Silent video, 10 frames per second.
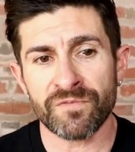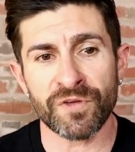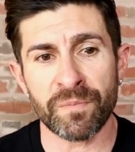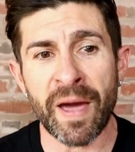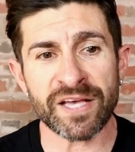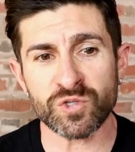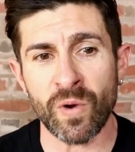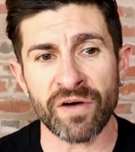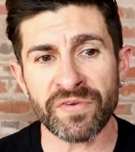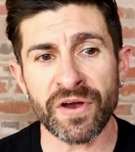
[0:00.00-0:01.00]
for the past
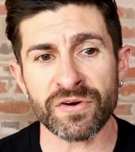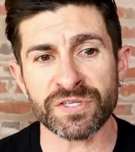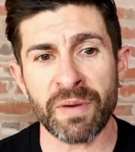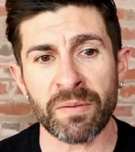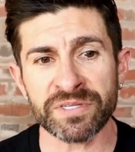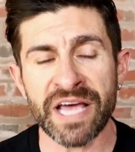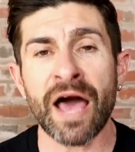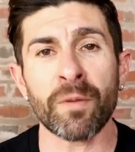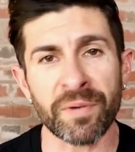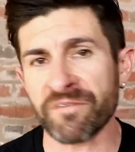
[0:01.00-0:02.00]
12 years to be able to
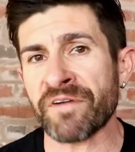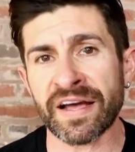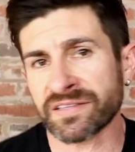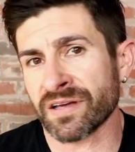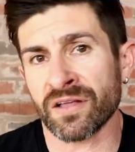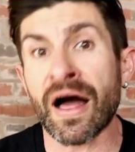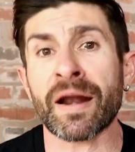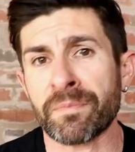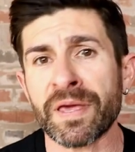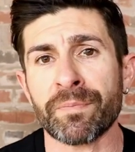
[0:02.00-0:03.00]
help and affect a
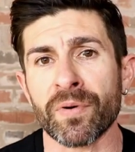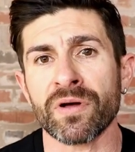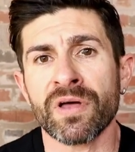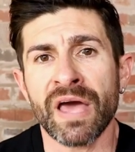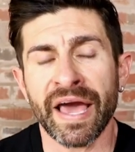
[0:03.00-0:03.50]
lot of people.